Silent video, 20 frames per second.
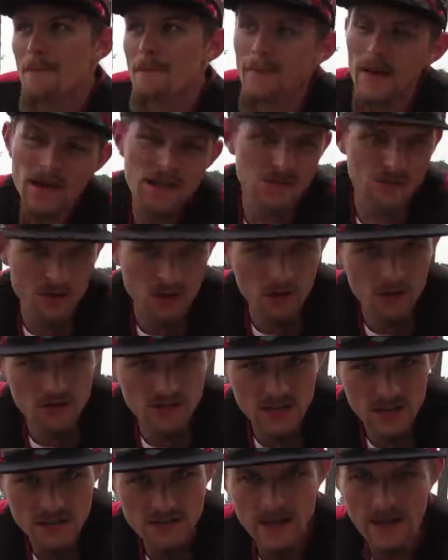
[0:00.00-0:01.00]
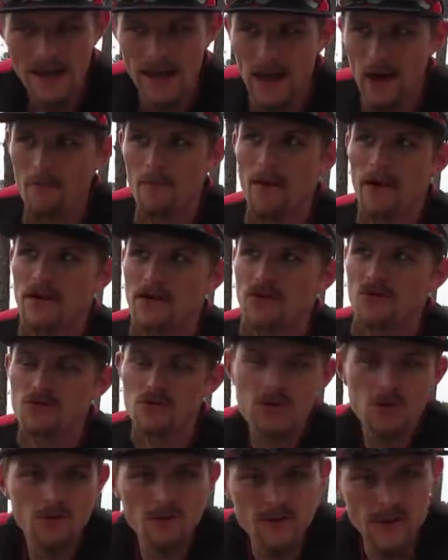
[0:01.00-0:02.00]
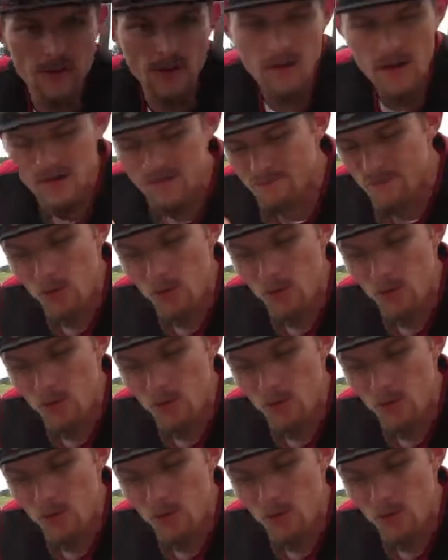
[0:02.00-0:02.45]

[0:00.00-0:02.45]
Make sure to go check that out. My YouTube channel is